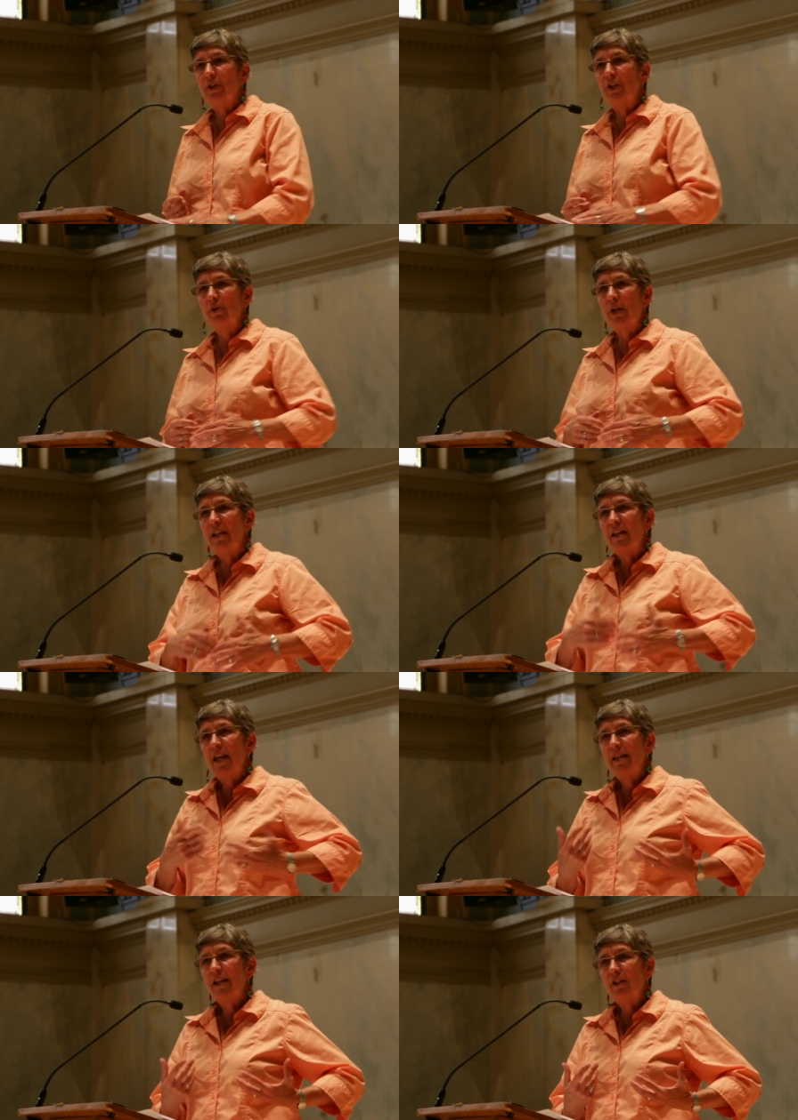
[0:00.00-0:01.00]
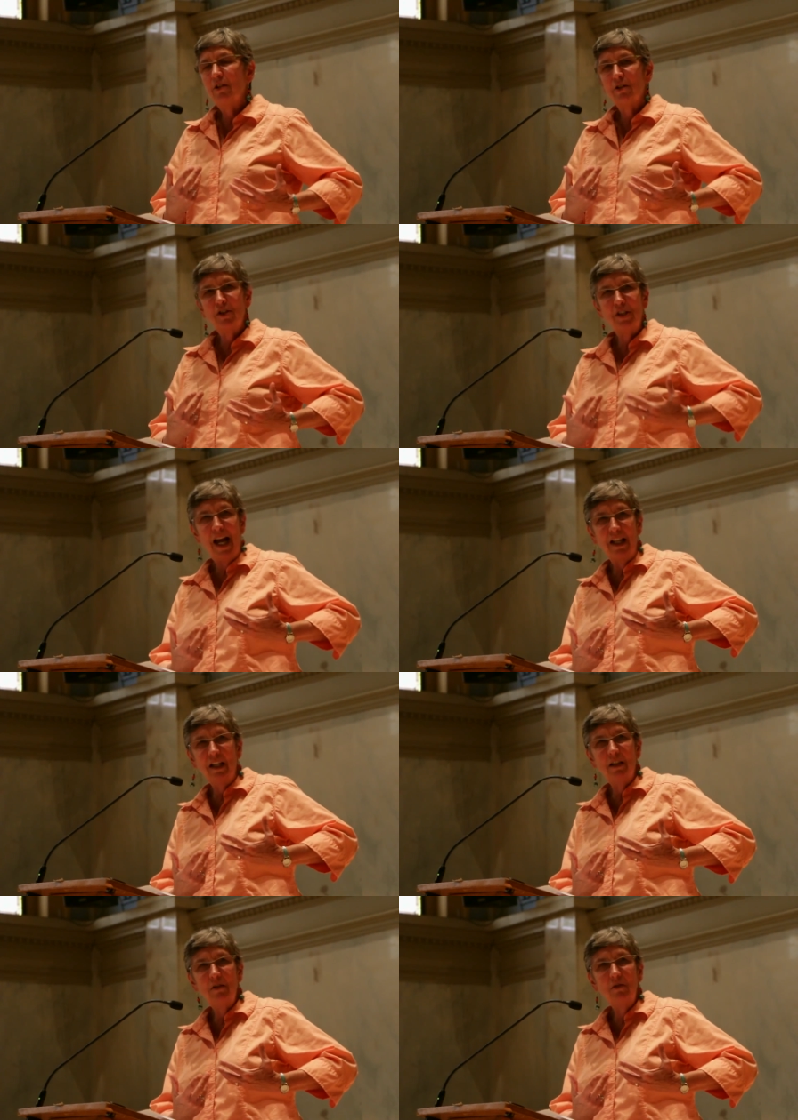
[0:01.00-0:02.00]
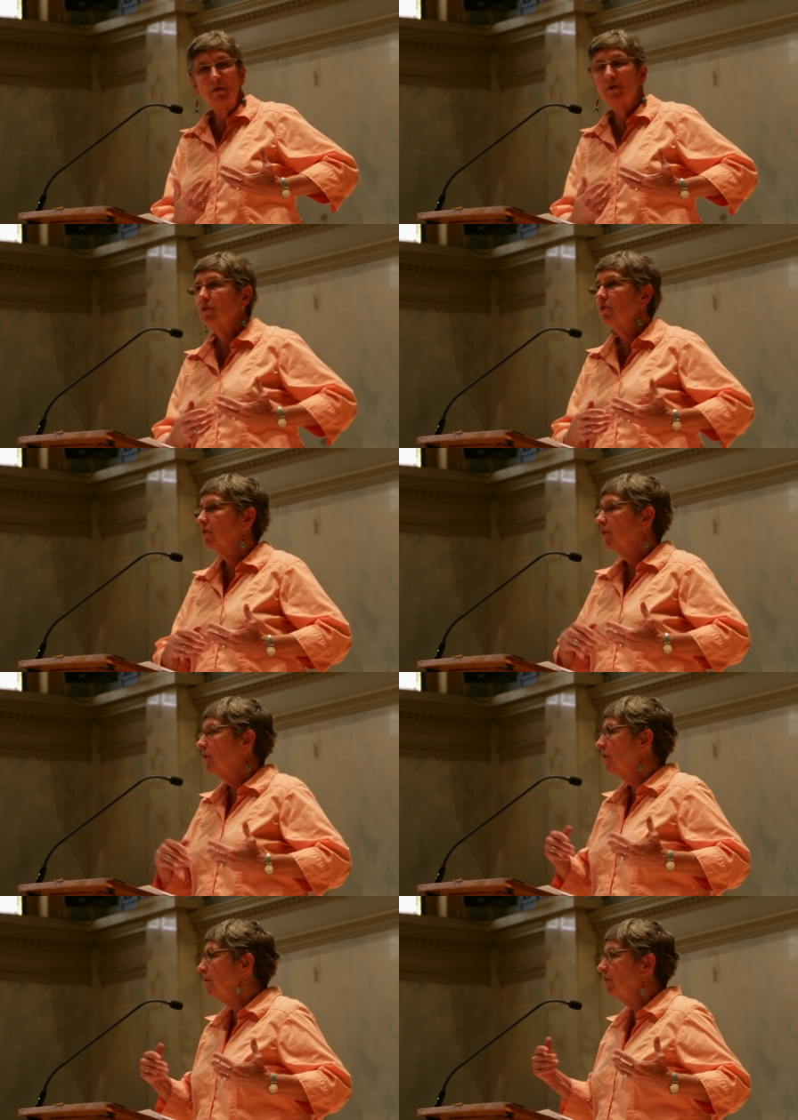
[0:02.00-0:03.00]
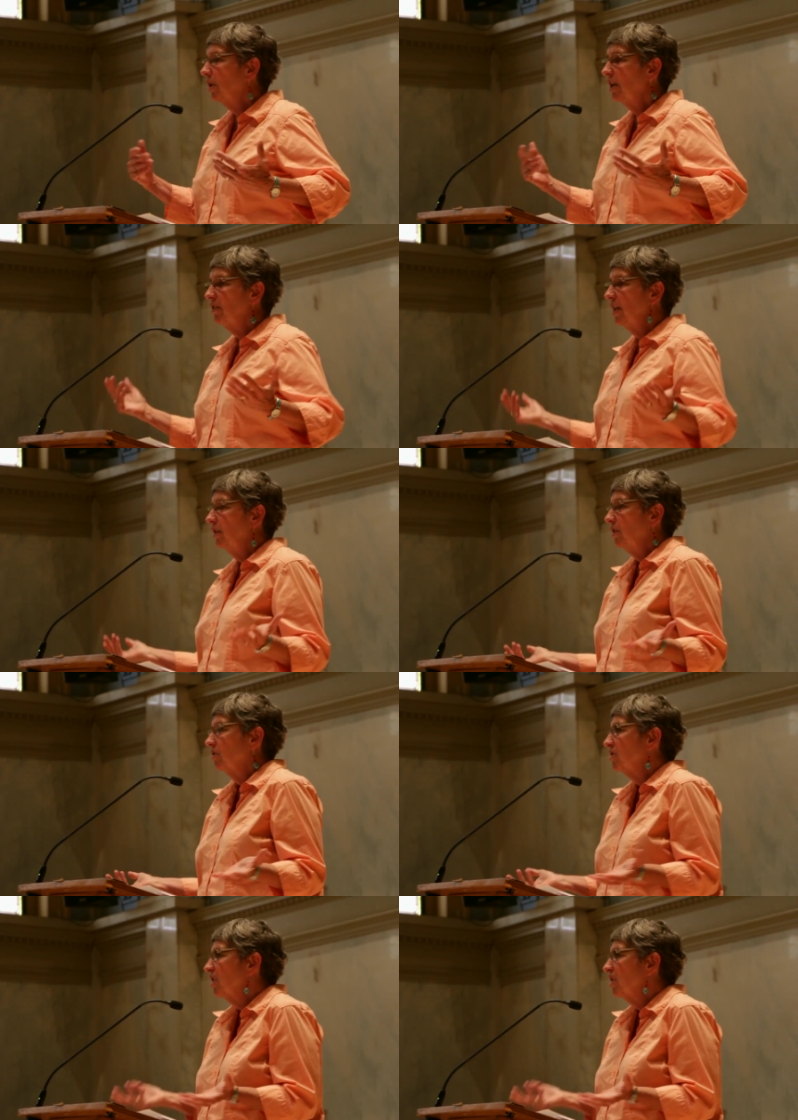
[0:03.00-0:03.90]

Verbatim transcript: so you can think that you're shallow. Or you can think that your